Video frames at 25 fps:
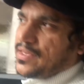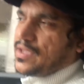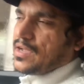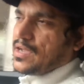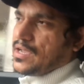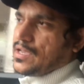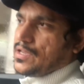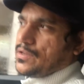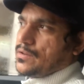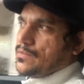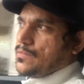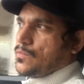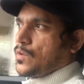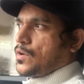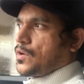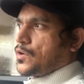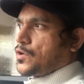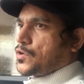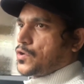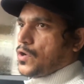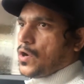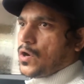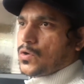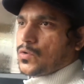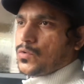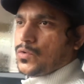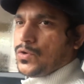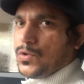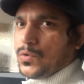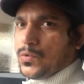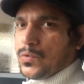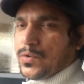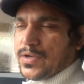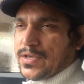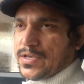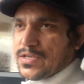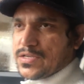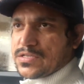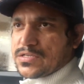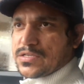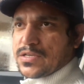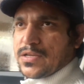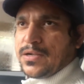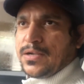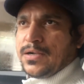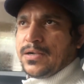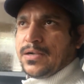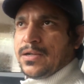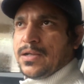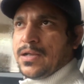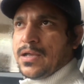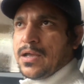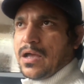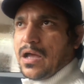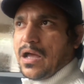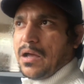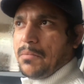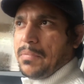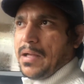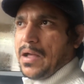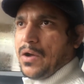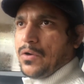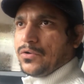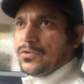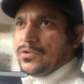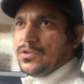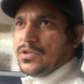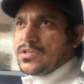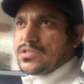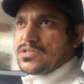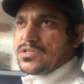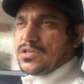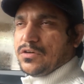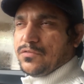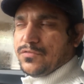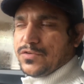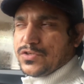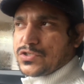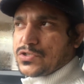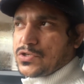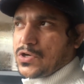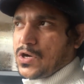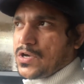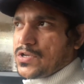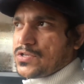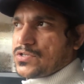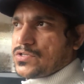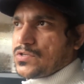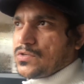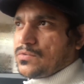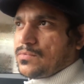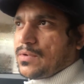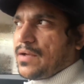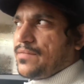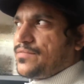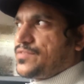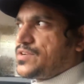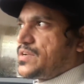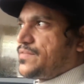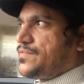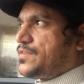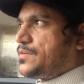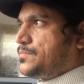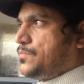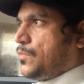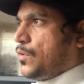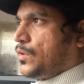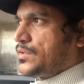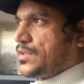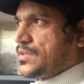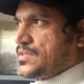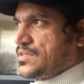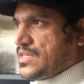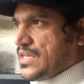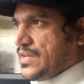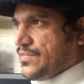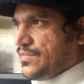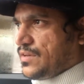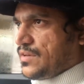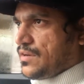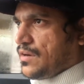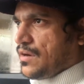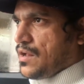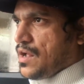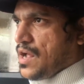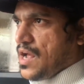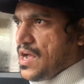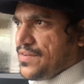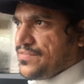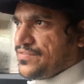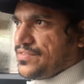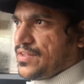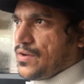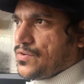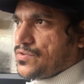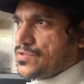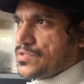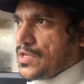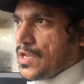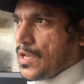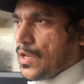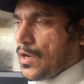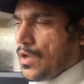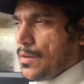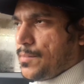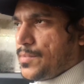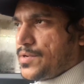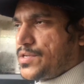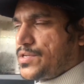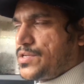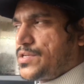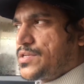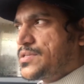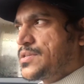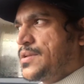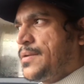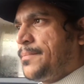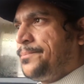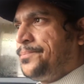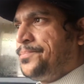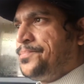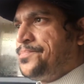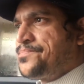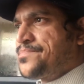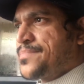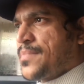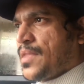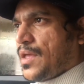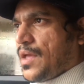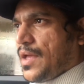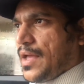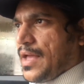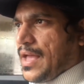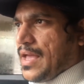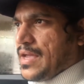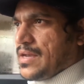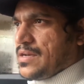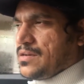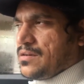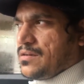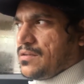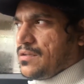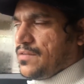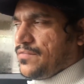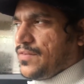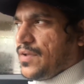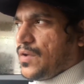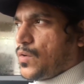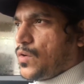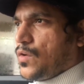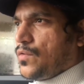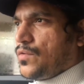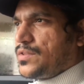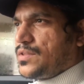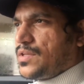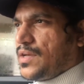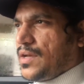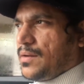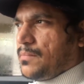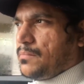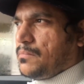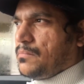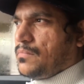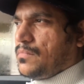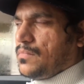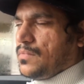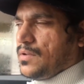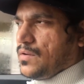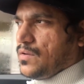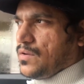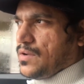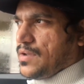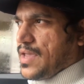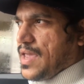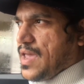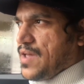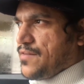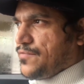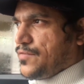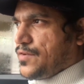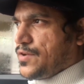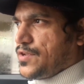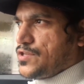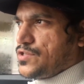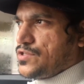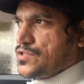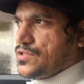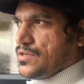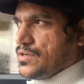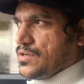I wanted to talk to you, is about the service cost. So I've driven more than 7,500 kilometers. And if I go with the average